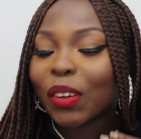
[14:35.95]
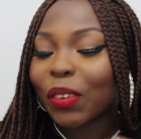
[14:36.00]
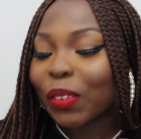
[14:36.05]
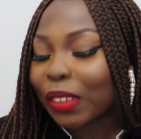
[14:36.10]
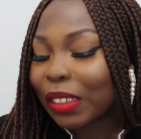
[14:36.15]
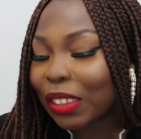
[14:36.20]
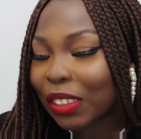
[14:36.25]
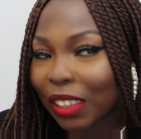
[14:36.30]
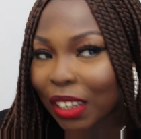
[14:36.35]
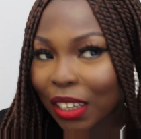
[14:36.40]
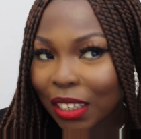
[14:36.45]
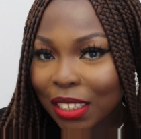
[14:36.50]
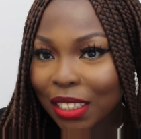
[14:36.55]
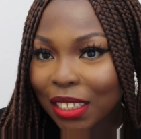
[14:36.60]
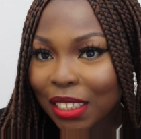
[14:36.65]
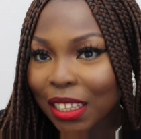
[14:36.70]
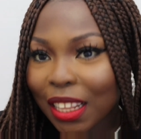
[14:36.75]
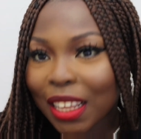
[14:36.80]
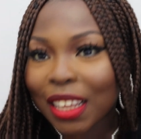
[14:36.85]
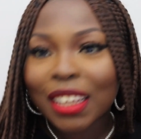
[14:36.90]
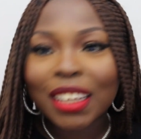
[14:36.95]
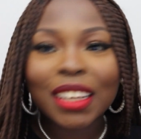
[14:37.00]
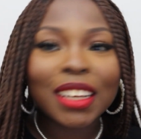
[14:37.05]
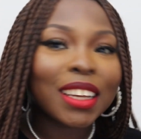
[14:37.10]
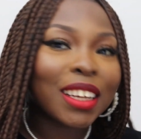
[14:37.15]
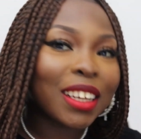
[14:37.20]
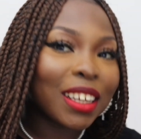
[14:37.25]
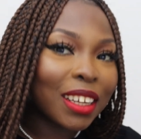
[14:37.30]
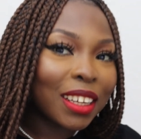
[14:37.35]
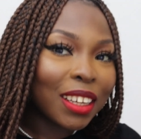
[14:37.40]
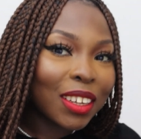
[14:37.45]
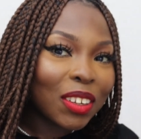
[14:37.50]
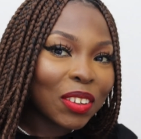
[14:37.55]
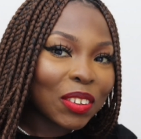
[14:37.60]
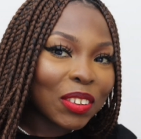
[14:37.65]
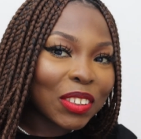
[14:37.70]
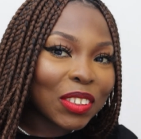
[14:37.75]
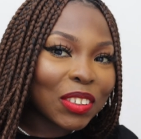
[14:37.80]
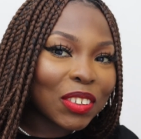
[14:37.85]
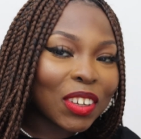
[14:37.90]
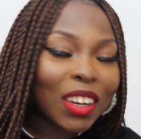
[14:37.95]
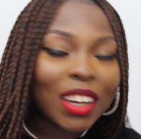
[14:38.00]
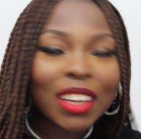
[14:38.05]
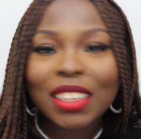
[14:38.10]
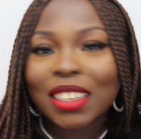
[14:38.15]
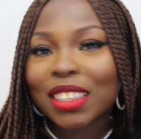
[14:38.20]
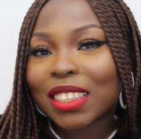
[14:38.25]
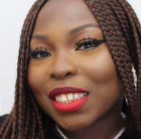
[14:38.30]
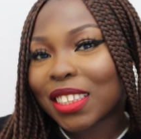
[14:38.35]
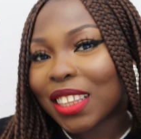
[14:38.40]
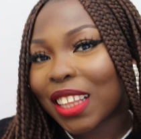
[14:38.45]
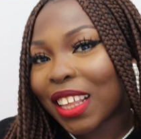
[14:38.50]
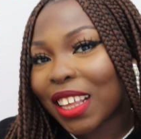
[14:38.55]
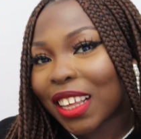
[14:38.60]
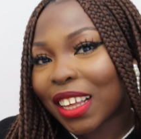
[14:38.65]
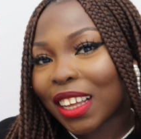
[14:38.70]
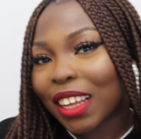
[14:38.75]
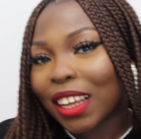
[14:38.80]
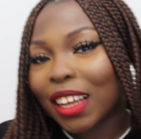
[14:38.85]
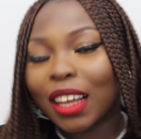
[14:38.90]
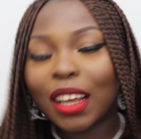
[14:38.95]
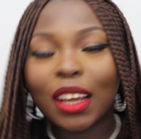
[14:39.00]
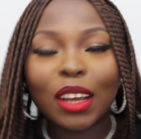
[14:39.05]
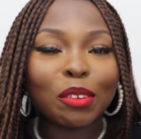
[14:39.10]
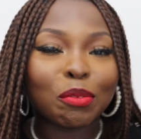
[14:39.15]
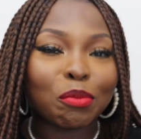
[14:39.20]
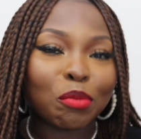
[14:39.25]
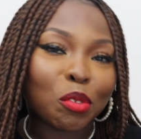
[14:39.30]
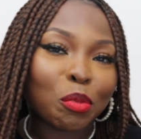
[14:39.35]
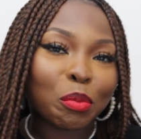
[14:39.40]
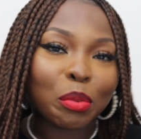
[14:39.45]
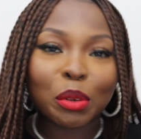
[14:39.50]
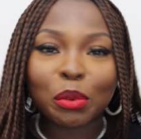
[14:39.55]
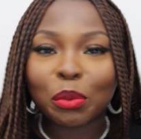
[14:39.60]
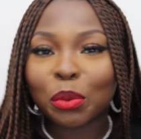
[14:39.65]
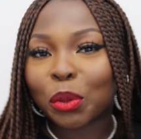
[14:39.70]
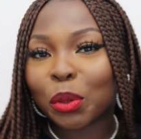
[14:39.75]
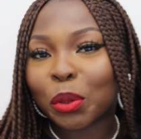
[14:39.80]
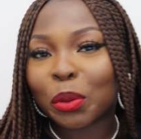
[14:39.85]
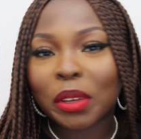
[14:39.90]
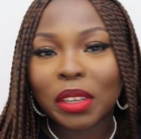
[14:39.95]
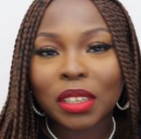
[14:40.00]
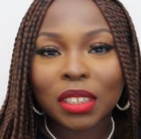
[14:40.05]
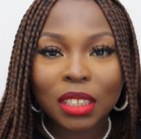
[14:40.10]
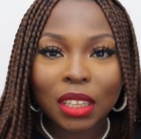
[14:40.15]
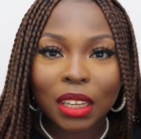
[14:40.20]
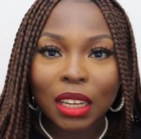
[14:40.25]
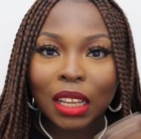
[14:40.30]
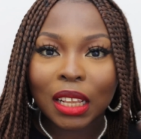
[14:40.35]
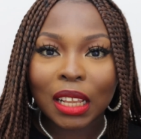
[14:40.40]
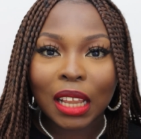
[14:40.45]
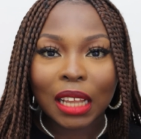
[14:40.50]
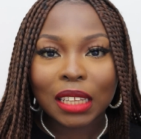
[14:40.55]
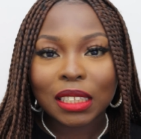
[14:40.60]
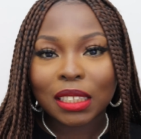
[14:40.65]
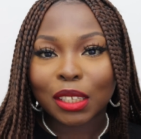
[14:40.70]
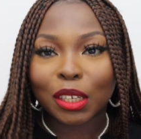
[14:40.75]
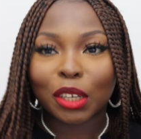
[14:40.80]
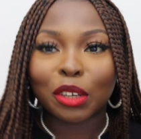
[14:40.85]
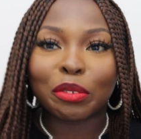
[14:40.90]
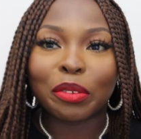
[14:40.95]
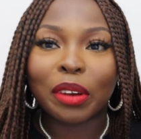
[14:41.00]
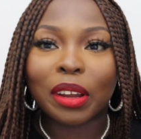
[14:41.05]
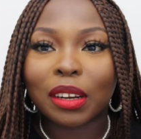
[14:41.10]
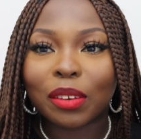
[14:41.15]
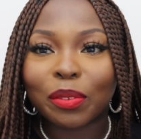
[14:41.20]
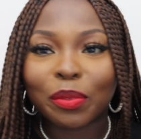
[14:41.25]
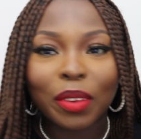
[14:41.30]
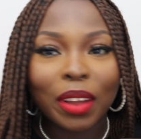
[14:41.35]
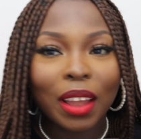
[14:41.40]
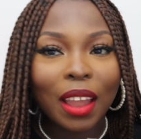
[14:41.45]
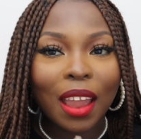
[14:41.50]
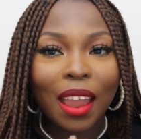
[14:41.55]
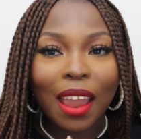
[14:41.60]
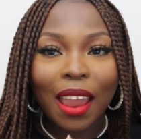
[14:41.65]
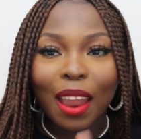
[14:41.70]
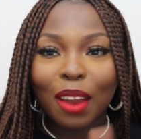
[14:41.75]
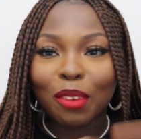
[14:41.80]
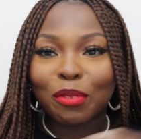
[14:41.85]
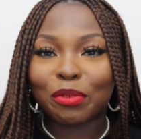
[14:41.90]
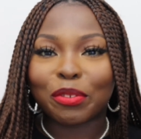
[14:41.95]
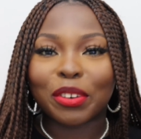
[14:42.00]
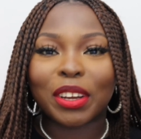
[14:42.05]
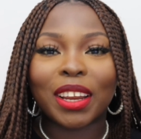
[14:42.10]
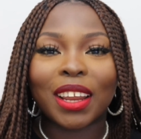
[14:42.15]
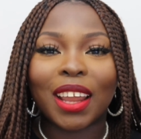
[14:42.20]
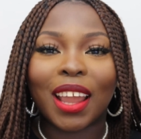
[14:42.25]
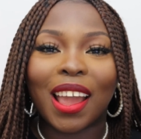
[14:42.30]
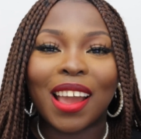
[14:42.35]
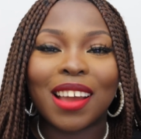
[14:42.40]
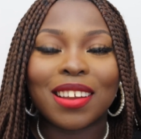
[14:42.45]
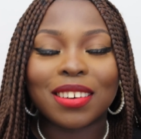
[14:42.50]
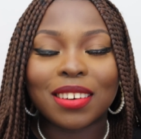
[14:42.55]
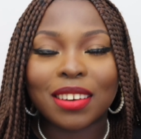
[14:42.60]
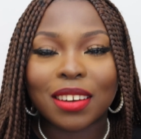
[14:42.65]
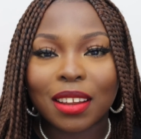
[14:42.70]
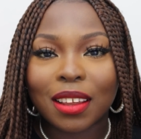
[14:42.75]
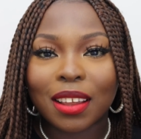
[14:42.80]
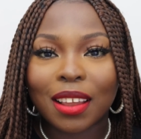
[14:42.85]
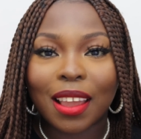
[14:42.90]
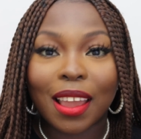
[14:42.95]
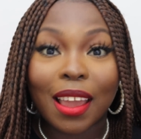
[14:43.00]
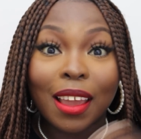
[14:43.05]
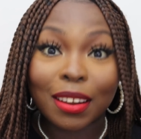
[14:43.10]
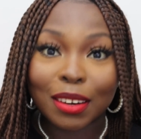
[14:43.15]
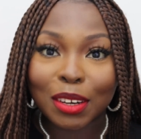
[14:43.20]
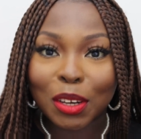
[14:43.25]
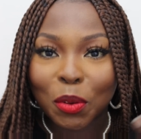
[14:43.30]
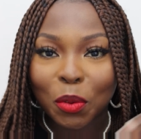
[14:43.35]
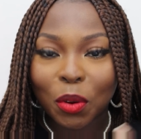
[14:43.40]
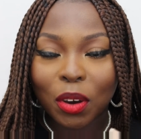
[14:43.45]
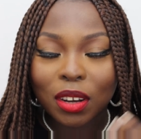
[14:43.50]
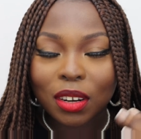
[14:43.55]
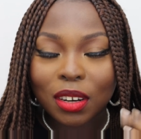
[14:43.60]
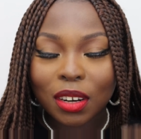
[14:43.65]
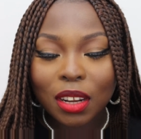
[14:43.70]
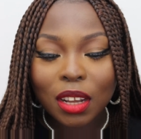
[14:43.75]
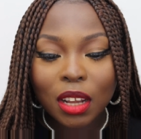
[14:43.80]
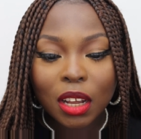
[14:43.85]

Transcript: What do you guys think? What do you guys think? Ruby Woo is the classic red for every and anyone.